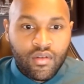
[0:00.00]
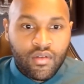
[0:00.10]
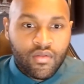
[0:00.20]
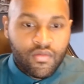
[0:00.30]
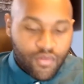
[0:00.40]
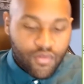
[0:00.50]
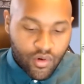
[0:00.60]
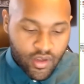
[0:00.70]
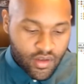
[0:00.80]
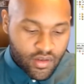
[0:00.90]
for
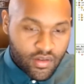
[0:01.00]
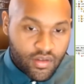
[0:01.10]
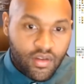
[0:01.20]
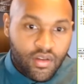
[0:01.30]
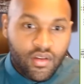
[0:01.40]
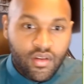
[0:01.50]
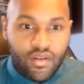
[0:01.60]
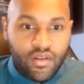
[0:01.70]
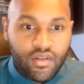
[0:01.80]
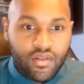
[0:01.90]
int
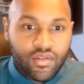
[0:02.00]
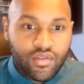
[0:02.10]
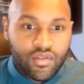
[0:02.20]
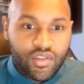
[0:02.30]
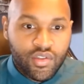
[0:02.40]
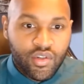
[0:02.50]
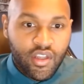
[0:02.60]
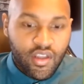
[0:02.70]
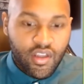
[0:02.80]
string in